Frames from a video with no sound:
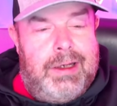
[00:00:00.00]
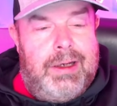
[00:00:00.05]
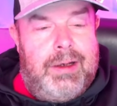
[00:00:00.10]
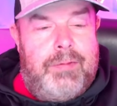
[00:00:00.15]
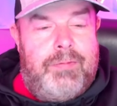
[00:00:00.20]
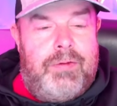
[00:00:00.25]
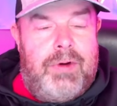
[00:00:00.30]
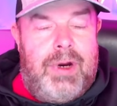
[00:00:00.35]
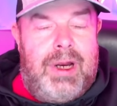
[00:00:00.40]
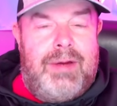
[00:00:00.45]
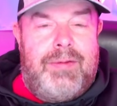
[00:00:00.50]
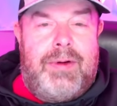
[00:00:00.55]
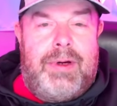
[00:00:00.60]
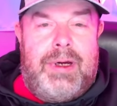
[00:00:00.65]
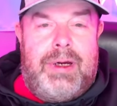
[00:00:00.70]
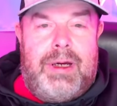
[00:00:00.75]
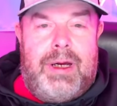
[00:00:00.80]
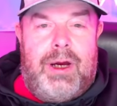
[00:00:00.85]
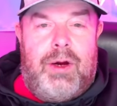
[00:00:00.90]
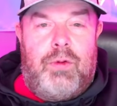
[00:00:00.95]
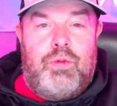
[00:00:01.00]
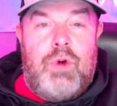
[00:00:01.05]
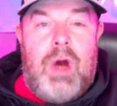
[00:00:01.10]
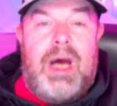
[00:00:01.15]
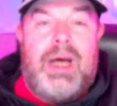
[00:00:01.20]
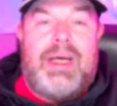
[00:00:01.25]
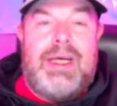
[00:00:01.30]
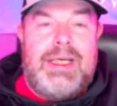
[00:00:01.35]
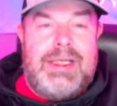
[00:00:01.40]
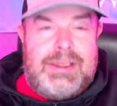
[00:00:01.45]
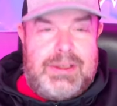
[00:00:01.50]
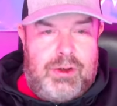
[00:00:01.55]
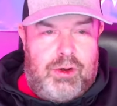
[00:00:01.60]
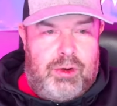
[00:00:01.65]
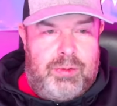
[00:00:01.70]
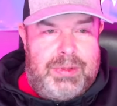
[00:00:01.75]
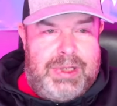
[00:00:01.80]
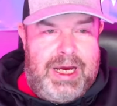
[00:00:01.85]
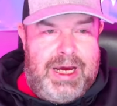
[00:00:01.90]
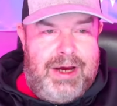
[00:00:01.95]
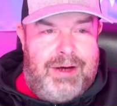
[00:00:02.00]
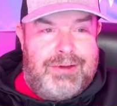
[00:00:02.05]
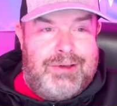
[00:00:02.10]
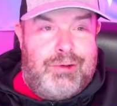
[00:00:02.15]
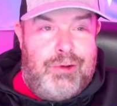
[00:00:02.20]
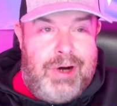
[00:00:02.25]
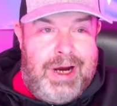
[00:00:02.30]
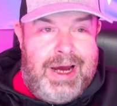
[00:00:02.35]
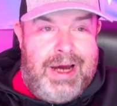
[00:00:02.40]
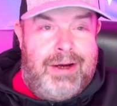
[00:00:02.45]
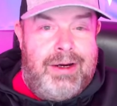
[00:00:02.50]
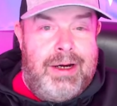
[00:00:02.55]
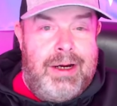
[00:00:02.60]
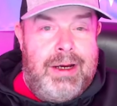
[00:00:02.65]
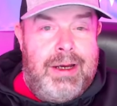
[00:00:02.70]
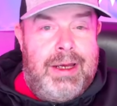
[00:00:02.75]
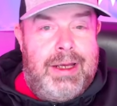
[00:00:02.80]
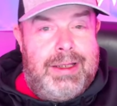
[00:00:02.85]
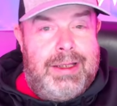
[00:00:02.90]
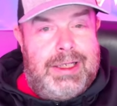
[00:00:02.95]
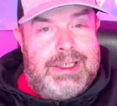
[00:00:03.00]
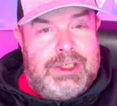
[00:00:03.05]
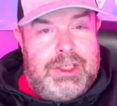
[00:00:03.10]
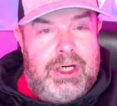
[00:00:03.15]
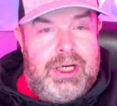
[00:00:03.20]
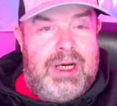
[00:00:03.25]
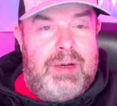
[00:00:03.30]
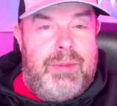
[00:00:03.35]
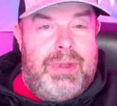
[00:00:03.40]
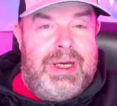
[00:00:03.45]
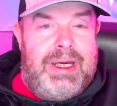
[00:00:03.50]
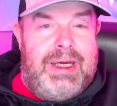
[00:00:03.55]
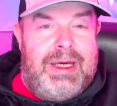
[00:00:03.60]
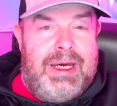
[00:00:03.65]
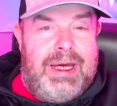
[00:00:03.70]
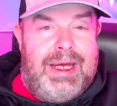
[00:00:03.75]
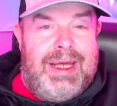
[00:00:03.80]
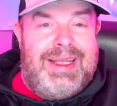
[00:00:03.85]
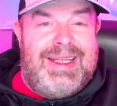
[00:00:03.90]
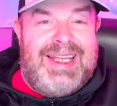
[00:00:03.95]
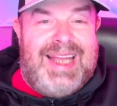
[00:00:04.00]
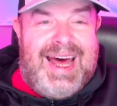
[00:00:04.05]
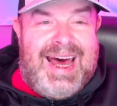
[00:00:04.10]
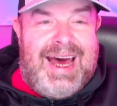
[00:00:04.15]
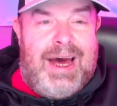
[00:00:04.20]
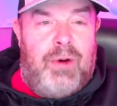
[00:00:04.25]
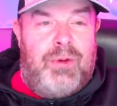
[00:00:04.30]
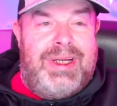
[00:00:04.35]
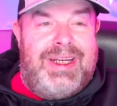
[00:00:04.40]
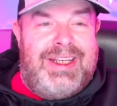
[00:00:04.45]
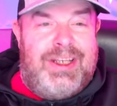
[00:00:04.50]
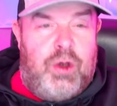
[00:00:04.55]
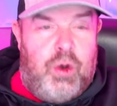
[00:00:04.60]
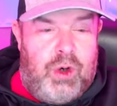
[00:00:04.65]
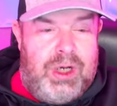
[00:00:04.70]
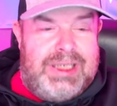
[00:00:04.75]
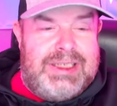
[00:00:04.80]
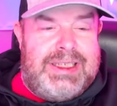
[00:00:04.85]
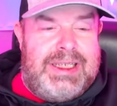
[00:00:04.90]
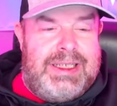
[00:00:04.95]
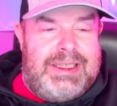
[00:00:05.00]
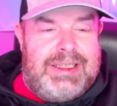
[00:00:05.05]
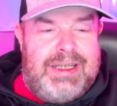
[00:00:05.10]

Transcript: from a uh, ruckus hometown crowd that's going to be uh, loud and noisy.